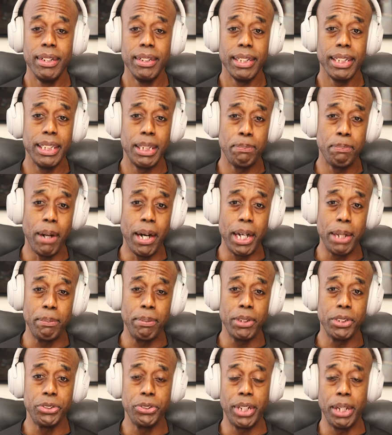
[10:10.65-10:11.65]
than the
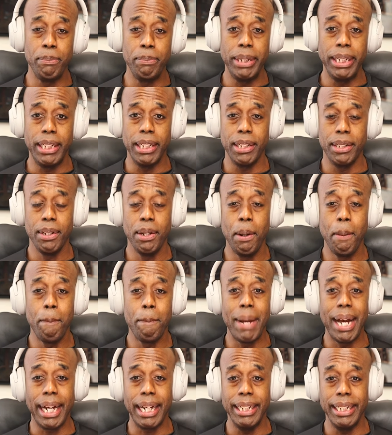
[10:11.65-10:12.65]
bodybuilders who competed
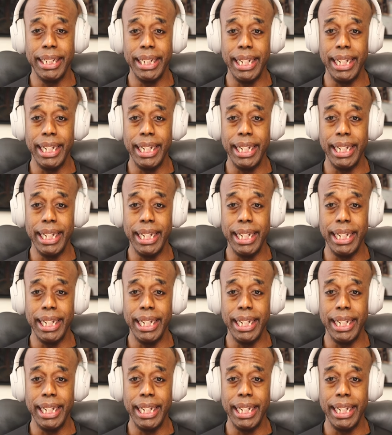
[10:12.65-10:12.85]
back in the